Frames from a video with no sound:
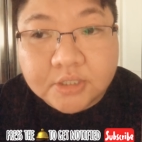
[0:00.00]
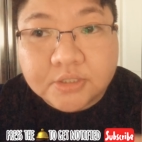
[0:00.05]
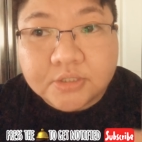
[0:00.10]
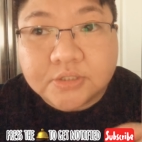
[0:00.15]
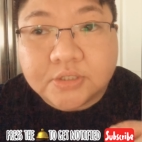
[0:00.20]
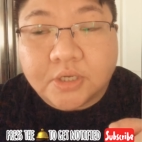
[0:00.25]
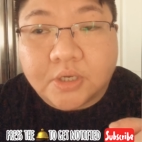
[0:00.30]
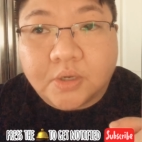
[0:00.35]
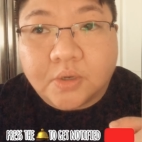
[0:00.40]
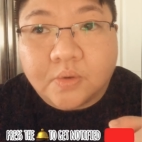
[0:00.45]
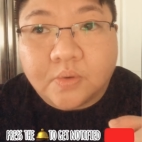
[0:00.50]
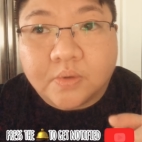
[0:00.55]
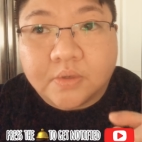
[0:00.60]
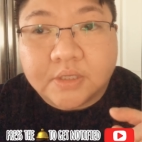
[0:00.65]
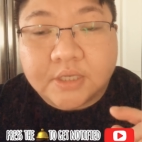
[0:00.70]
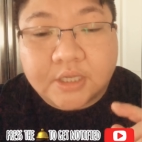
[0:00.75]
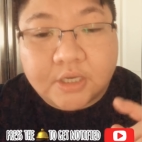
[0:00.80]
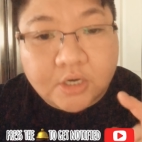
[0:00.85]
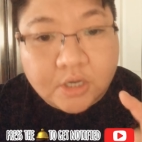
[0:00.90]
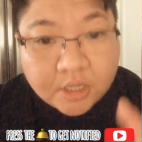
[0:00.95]
So,
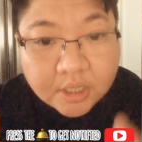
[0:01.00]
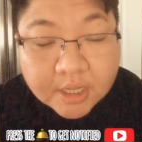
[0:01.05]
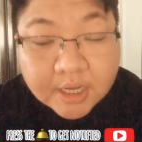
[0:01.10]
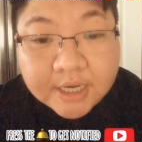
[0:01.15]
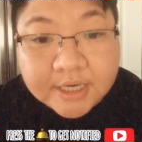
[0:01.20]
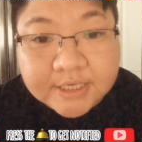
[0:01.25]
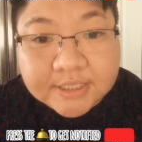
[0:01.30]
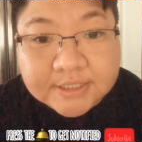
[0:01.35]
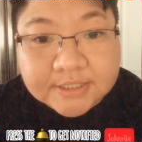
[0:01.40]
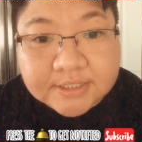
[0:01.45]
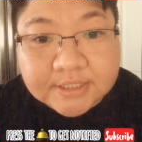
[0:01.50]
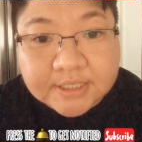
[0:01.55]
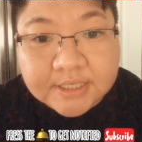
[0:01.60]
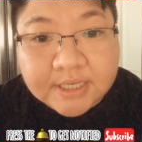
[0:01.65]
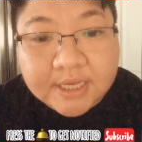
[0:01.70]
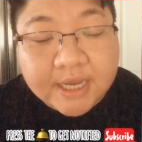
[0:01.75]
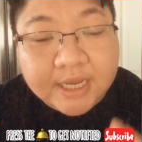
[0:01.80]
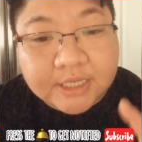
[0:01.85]
in all honesty,